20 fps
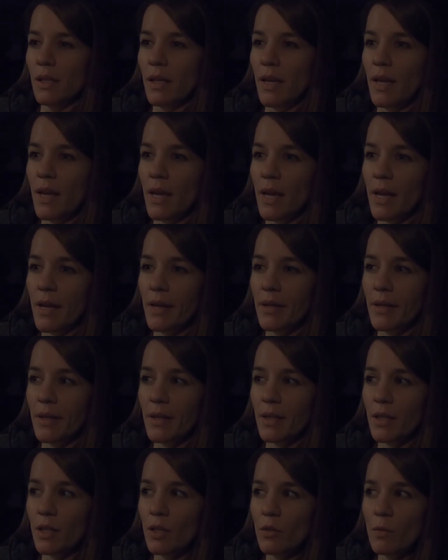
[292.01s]
And
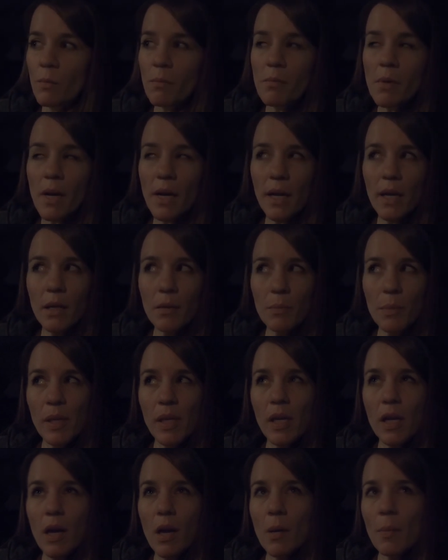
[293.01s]
you might
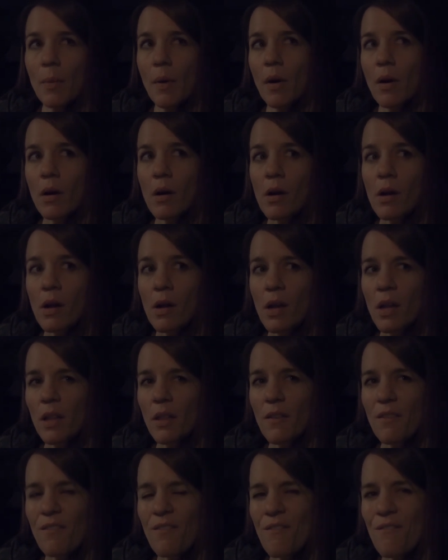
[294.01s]
pick up
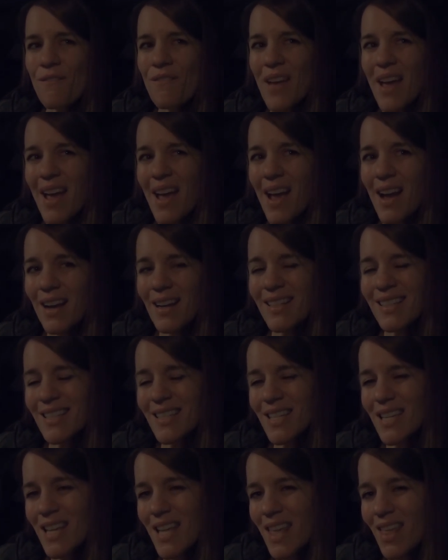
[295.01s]
on the
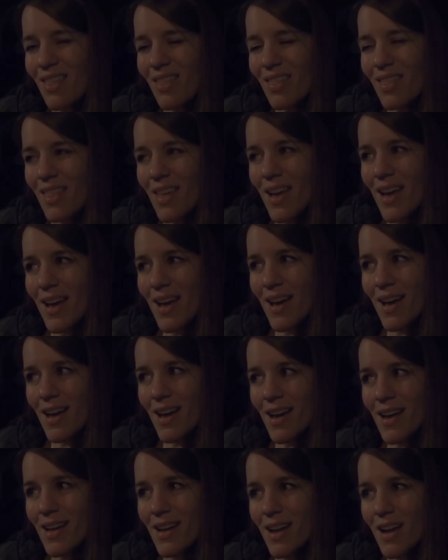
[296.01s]
fact
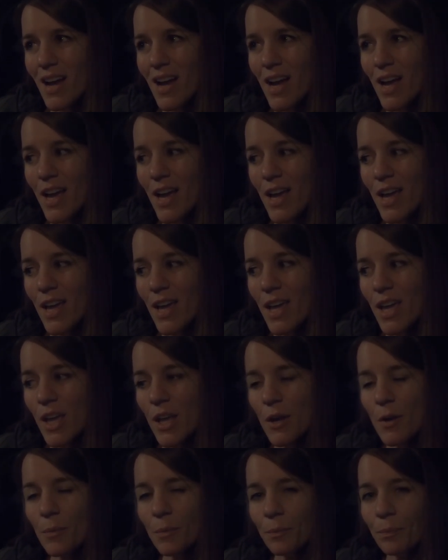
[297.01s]
that
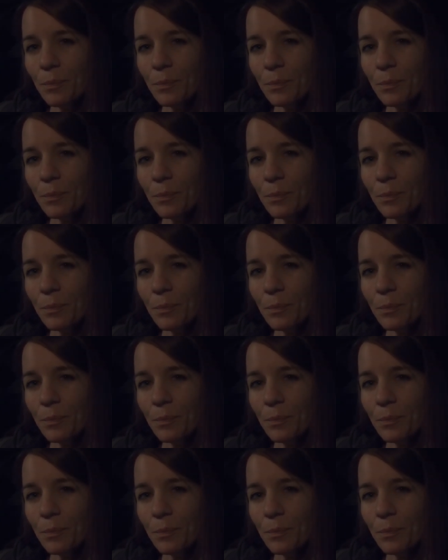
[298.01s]
I